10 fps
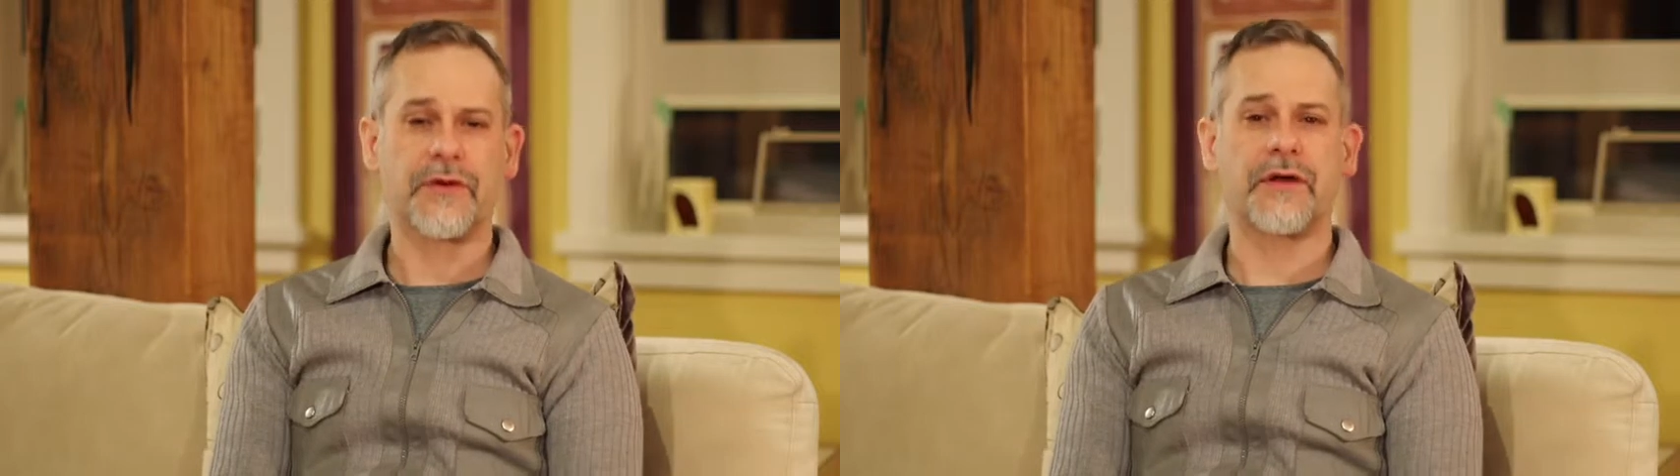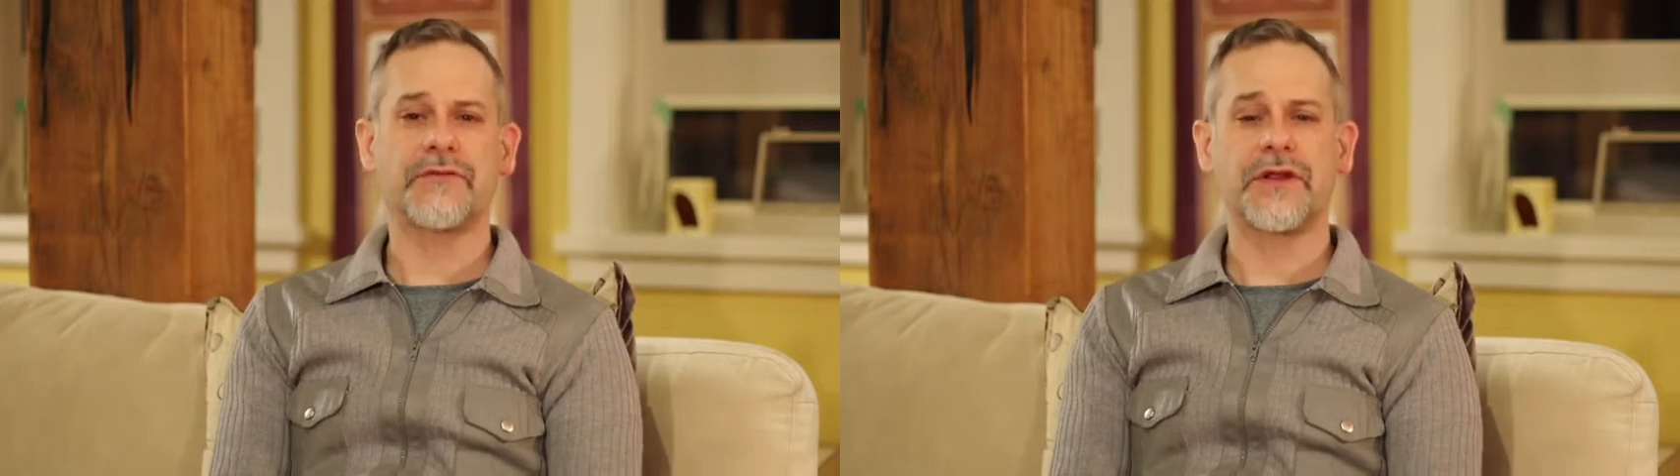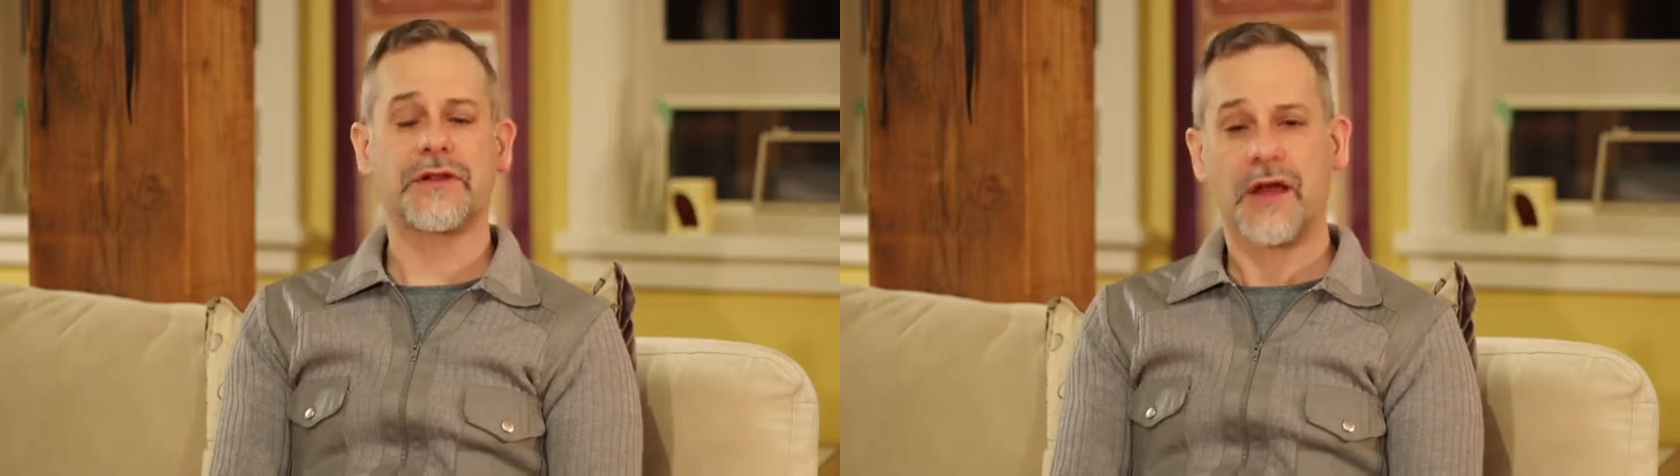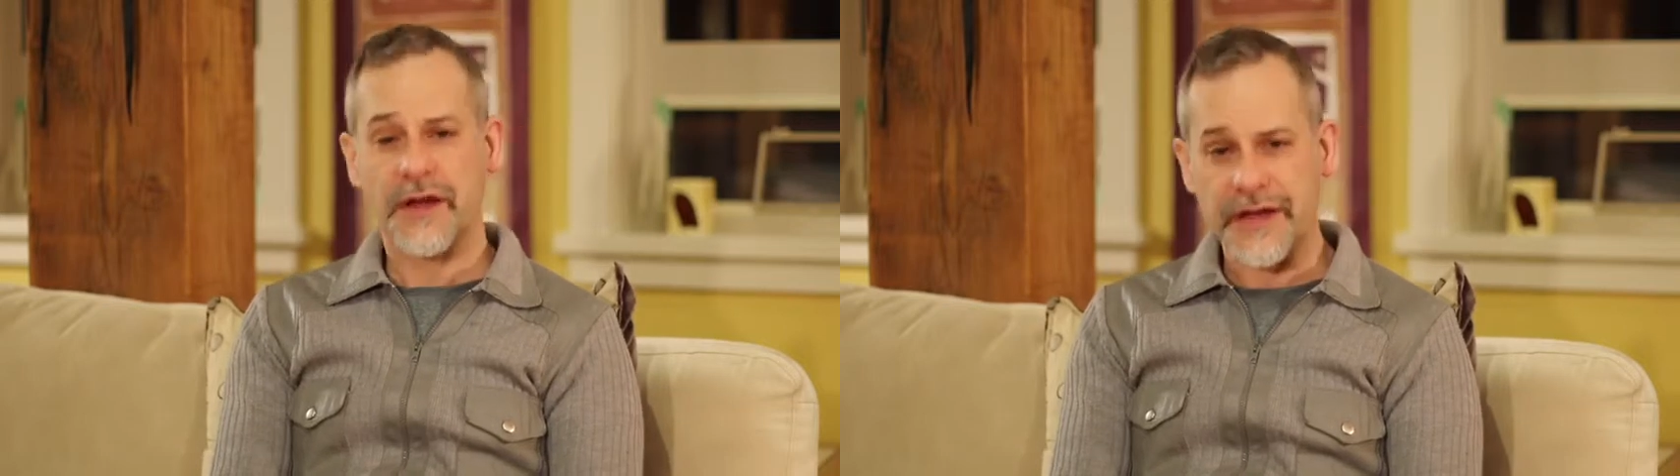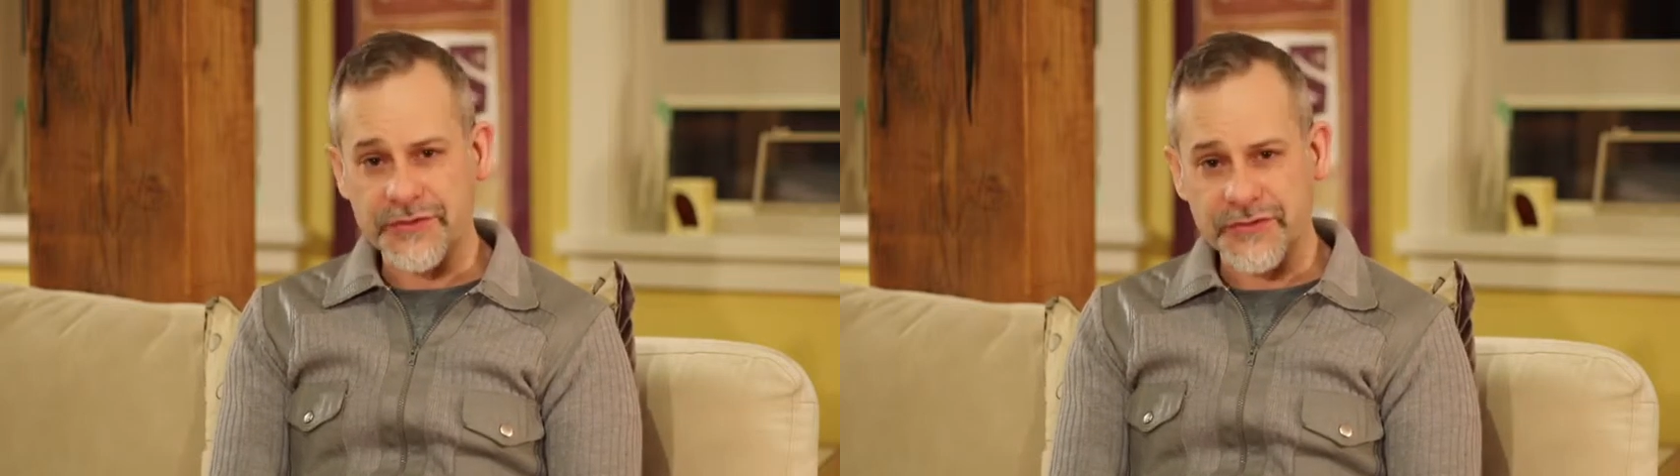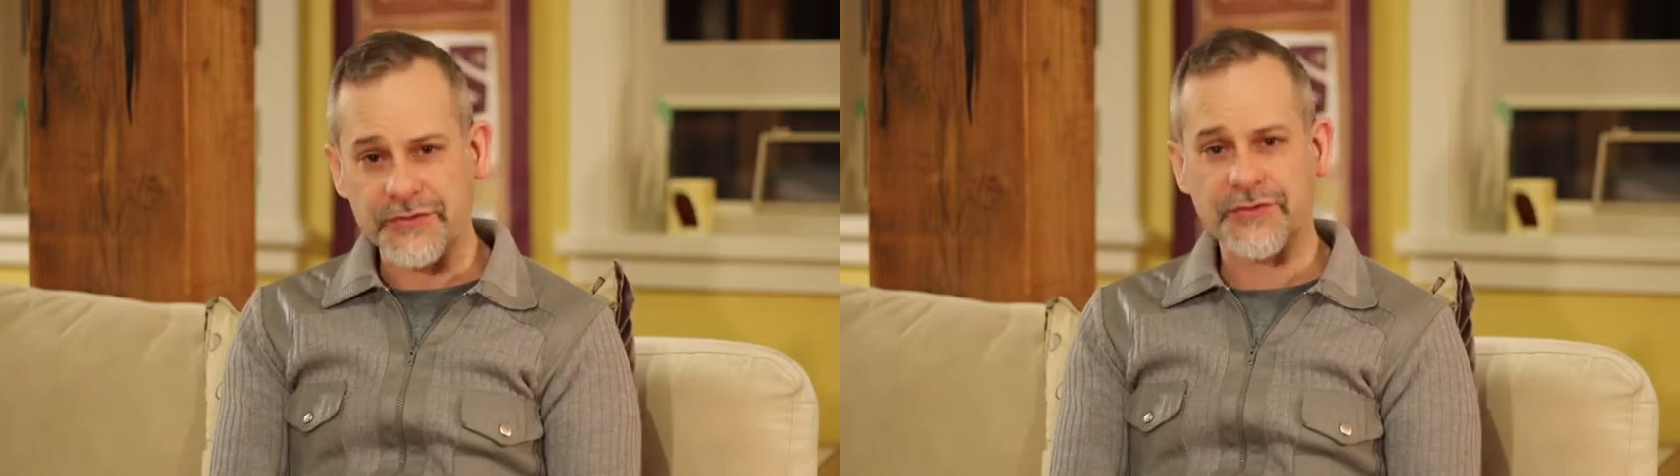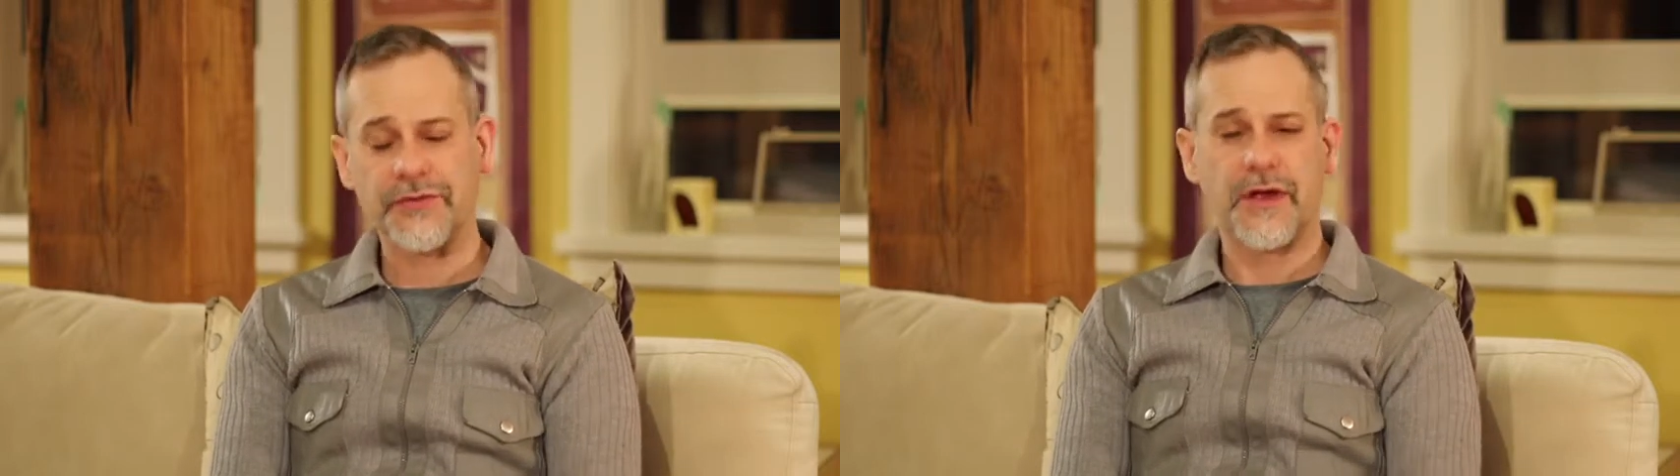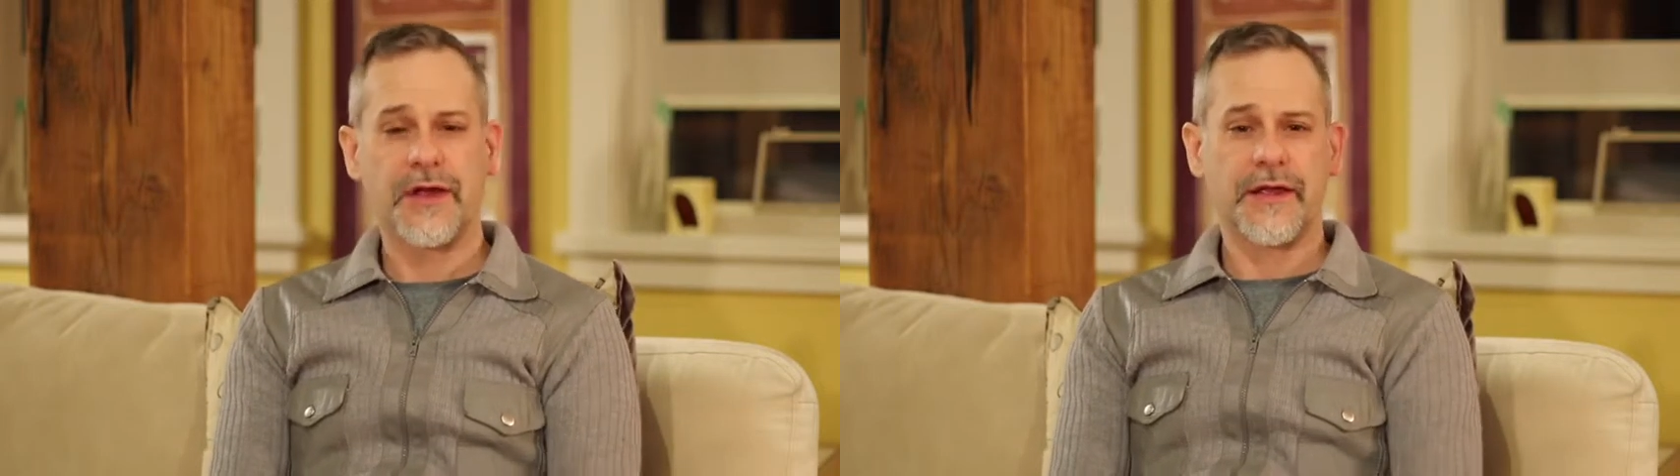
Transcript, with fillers: you have any lung issues.